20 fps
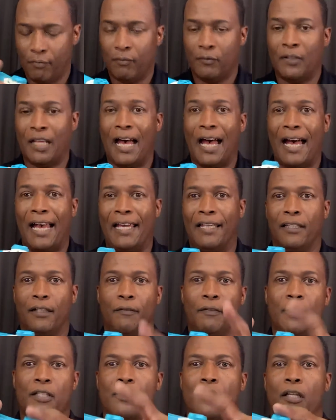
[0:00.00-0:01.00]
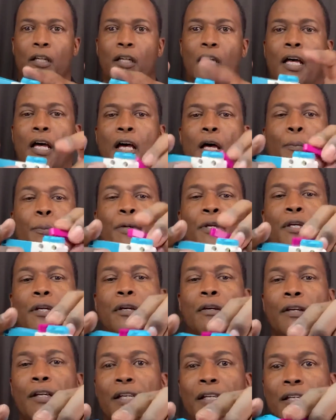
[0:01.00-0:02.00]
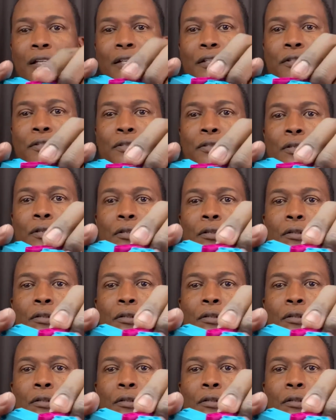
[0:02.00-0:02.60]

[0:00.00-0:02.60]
height of this little hump here is